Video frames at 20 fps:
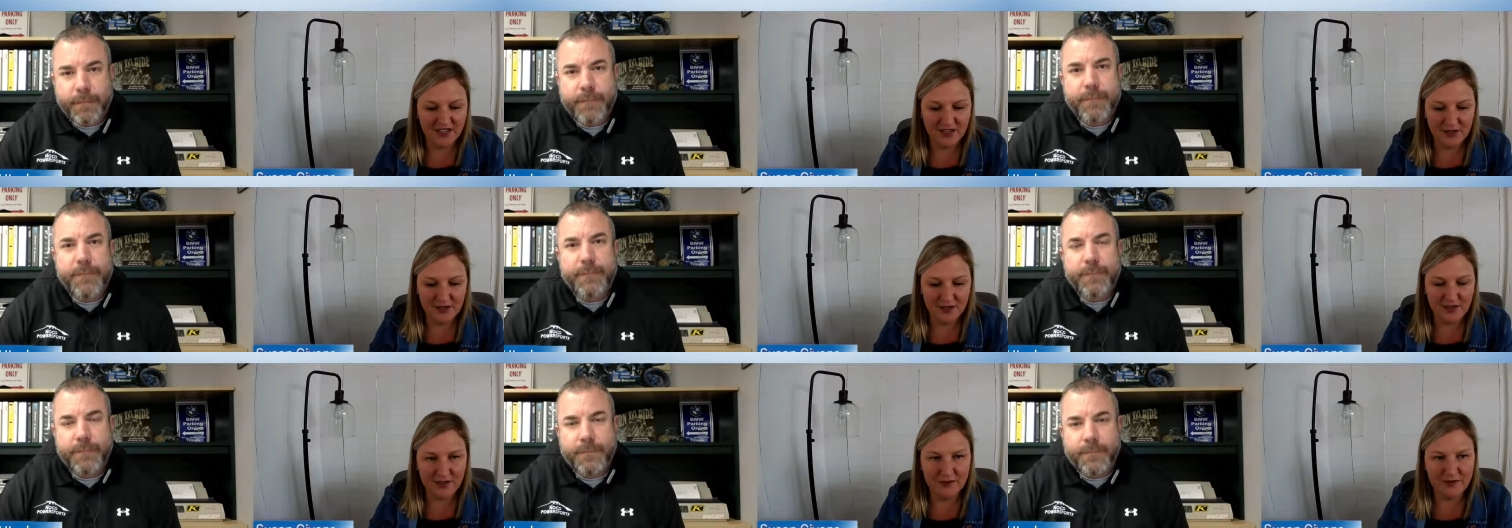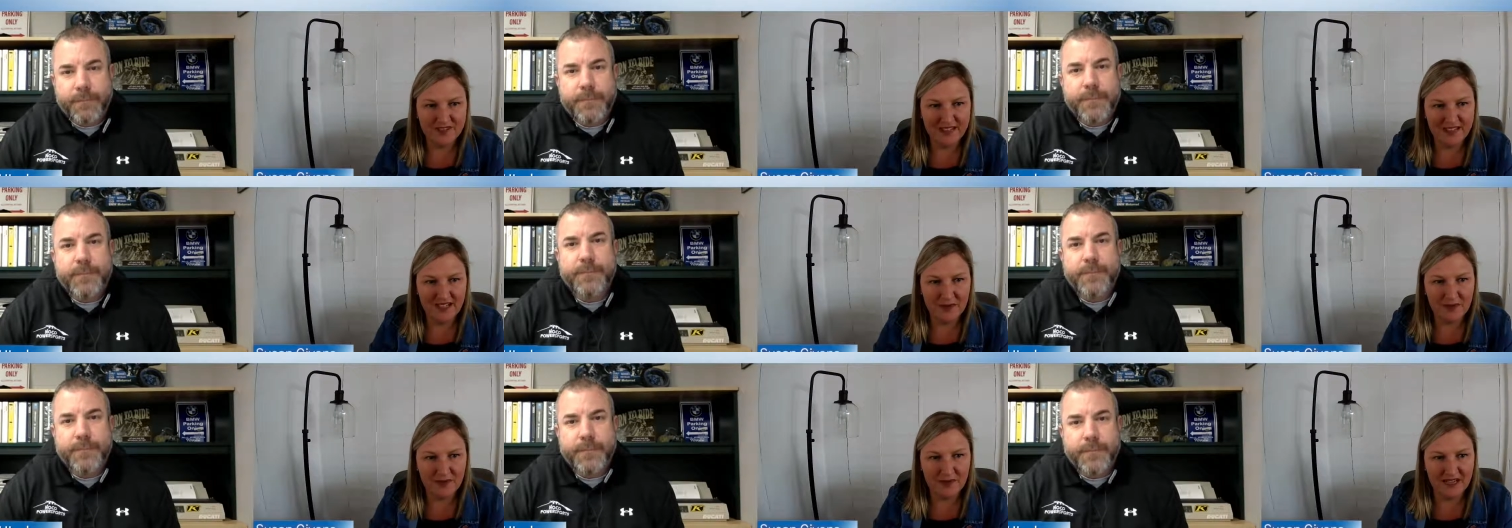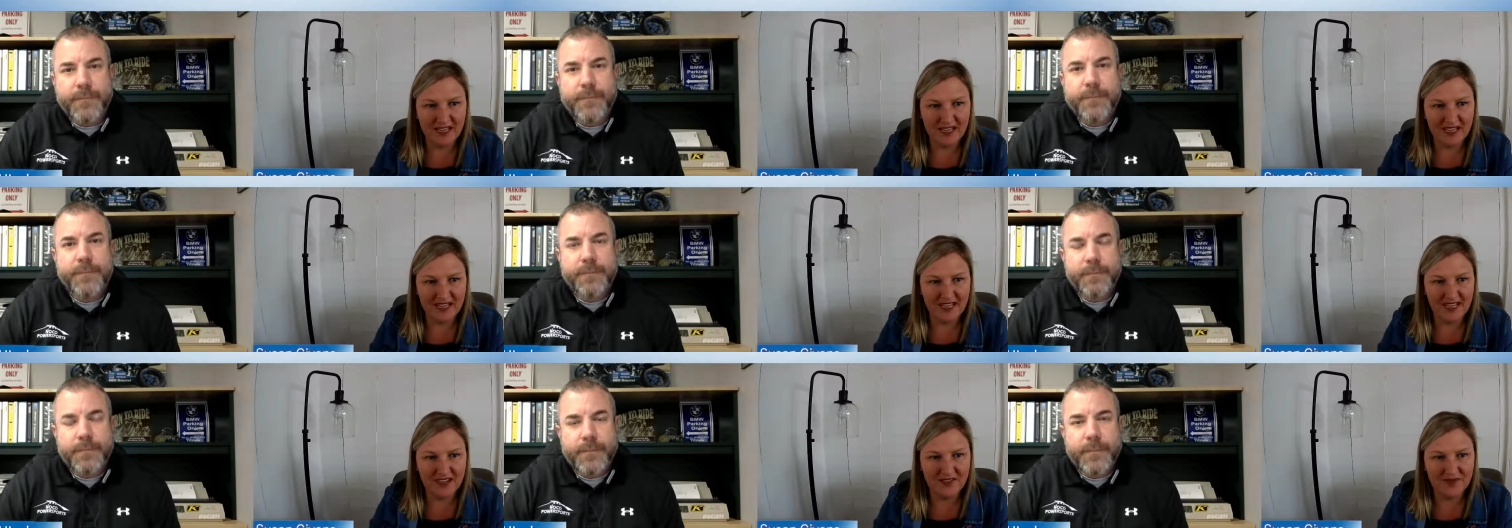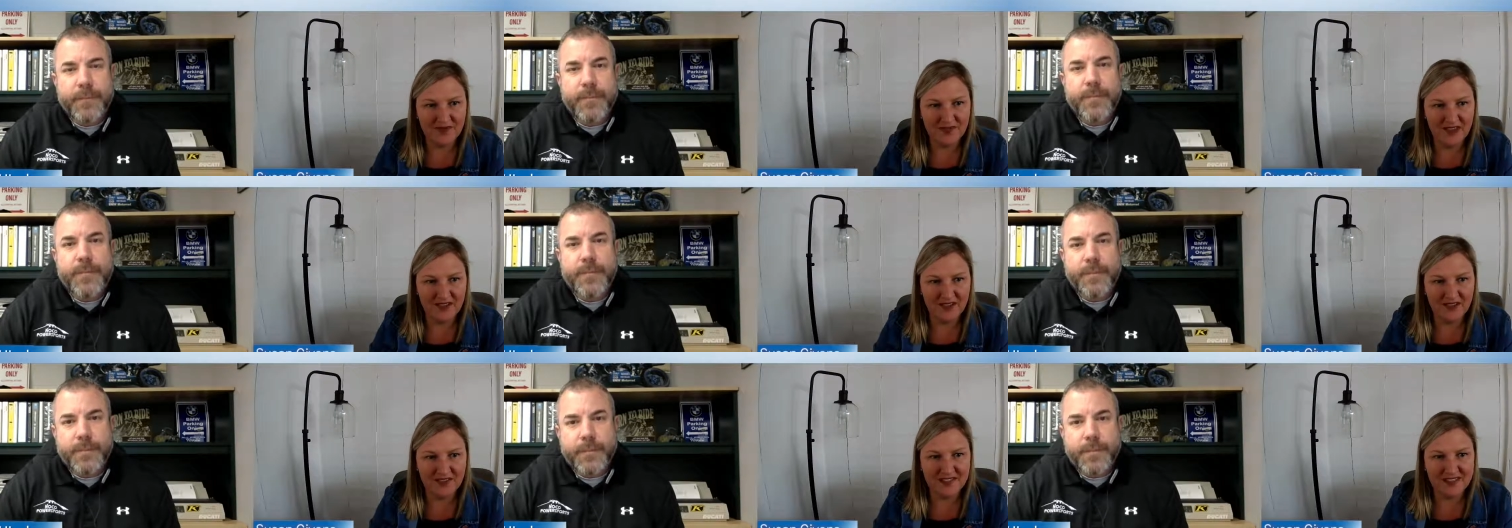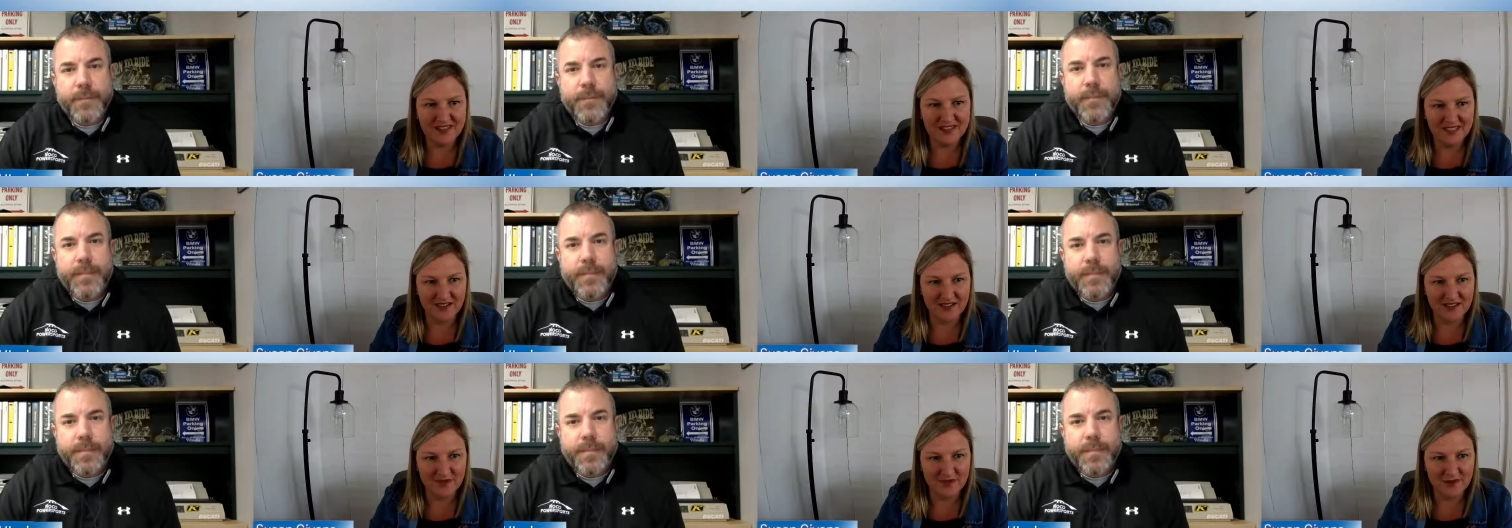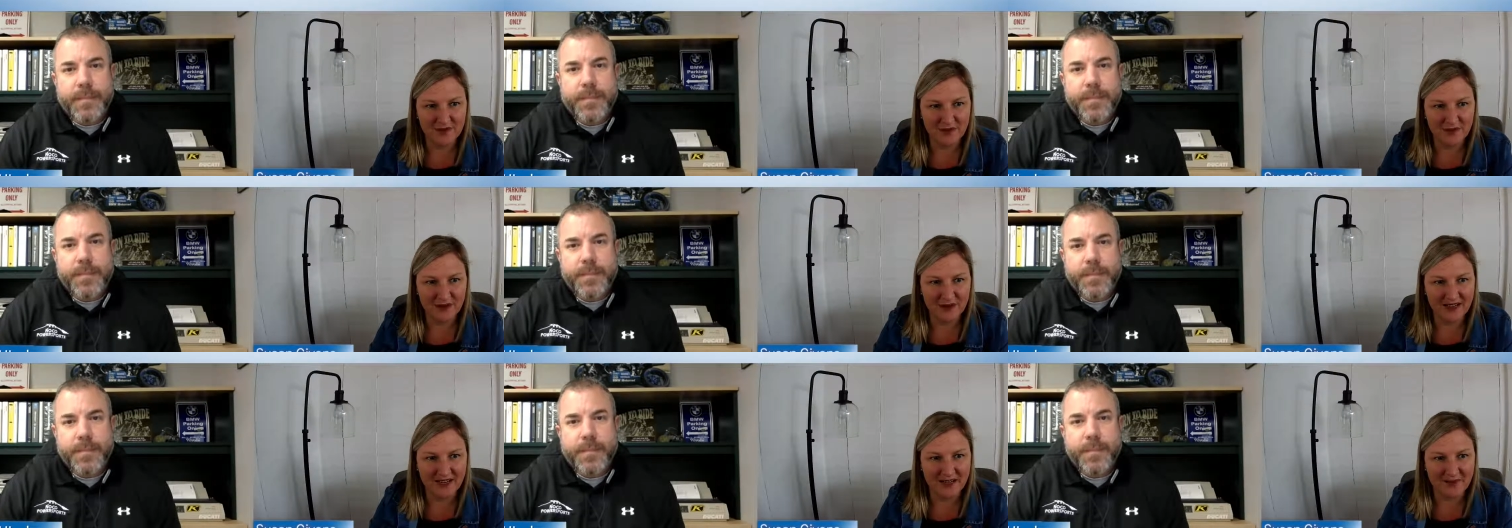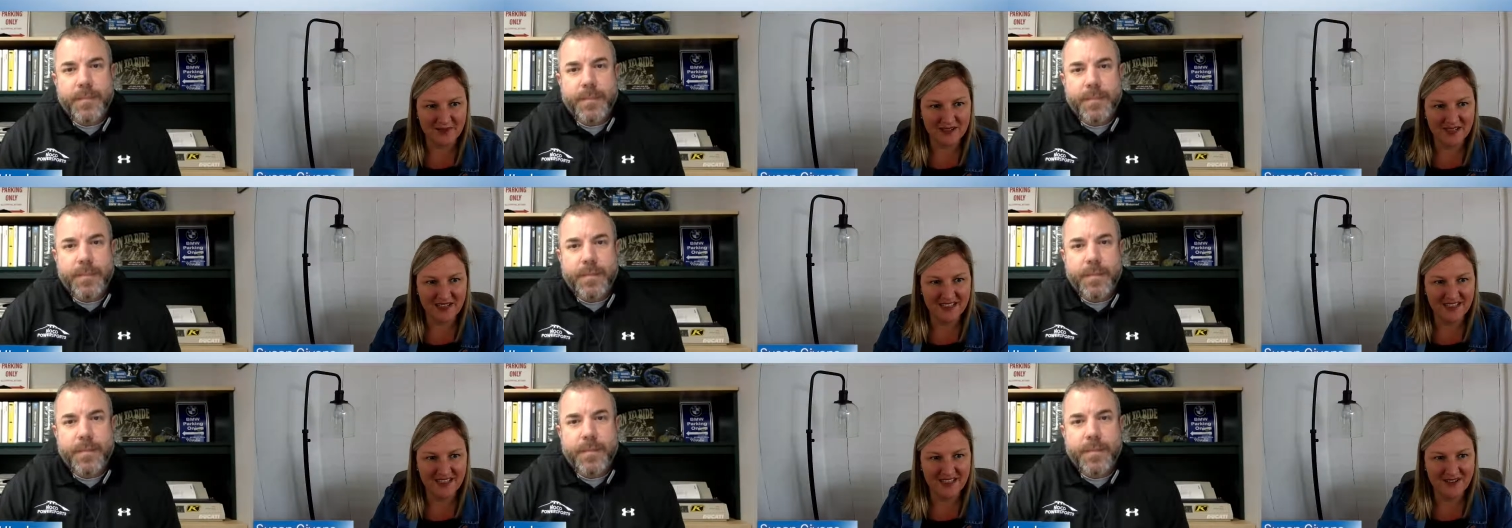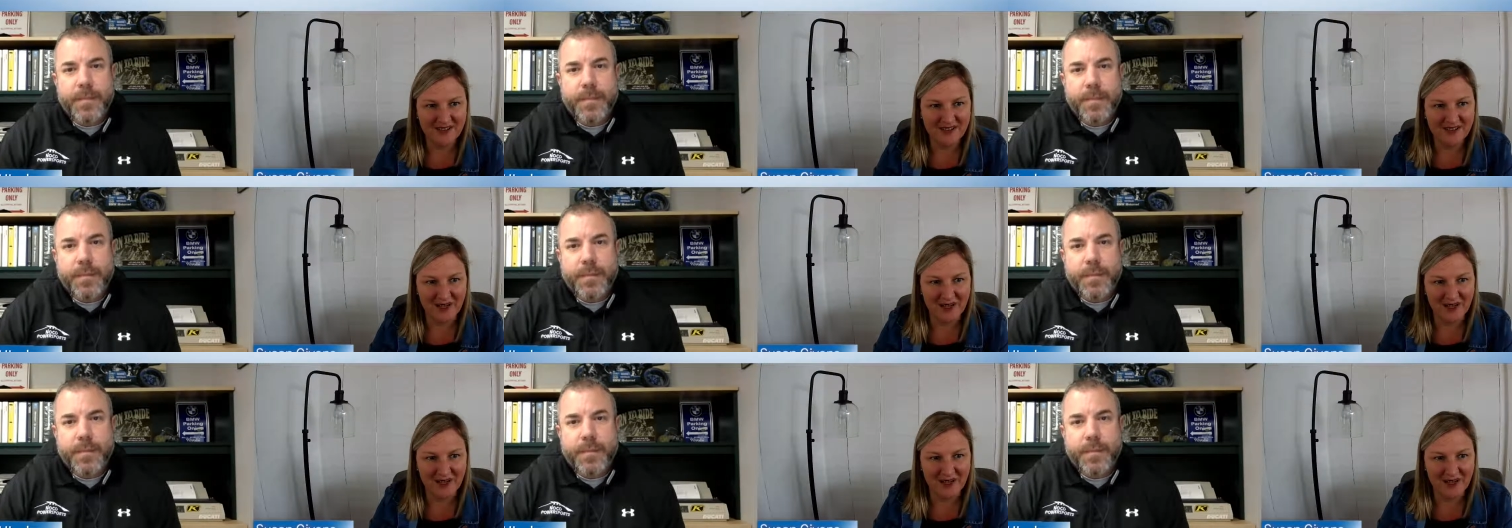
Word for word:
Speaker 1: You've set up a veteran sales program. Can you